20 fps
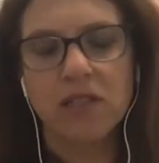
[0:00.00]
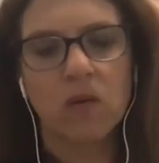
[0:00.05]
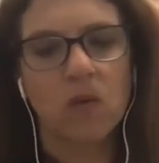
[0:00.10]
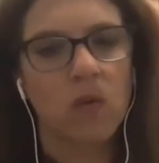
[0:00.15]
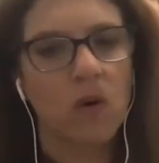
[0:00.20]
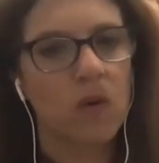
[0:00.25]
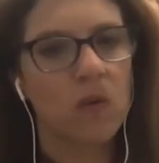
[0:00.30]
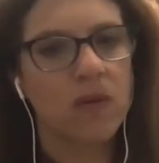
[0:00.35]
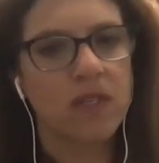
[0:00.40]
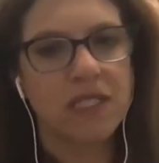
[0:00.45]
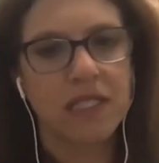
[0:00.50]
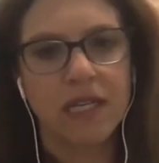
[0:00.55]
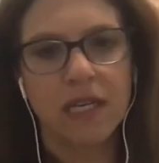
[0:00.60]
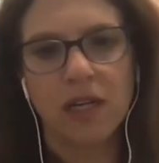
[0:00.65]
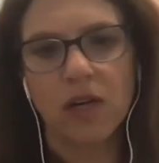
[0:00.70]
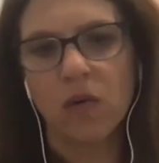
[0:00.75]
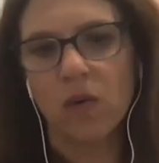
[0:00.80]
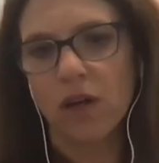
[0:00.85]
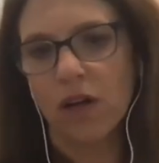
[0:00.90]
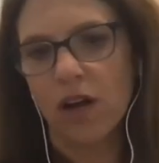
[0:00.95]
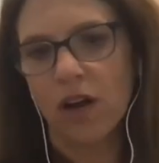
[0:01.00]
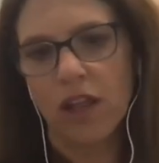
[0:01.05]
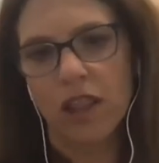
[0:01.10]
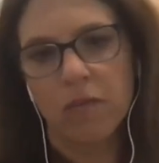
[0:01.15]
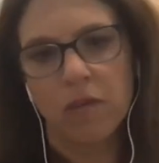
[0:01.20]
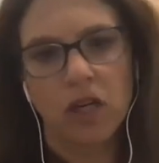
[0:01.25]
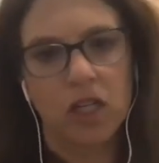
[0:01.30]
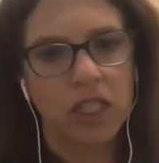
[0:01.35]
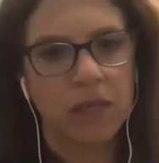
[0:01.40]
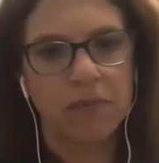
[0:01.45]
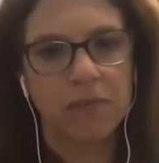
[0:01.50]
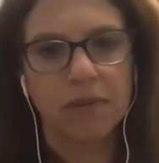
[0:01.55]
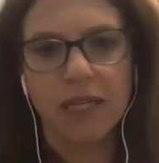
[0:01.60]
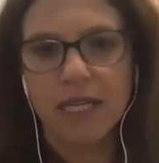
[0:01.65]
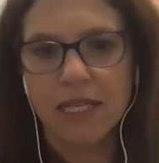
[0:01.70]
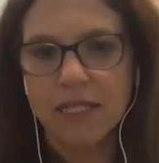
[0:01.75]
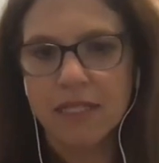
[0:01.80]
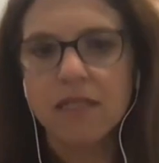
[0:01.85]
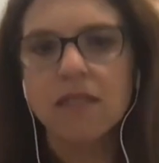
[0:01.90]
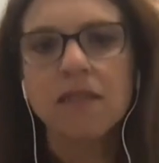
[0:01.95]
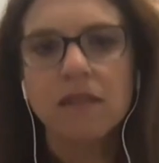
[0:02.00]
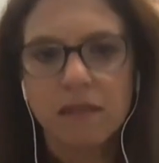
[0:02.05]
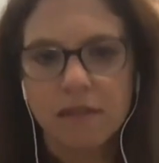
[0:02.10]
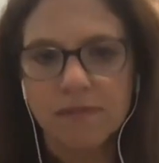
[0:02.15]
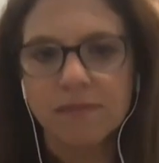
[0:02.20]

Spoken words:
on what we're seeing going on in the marketplace.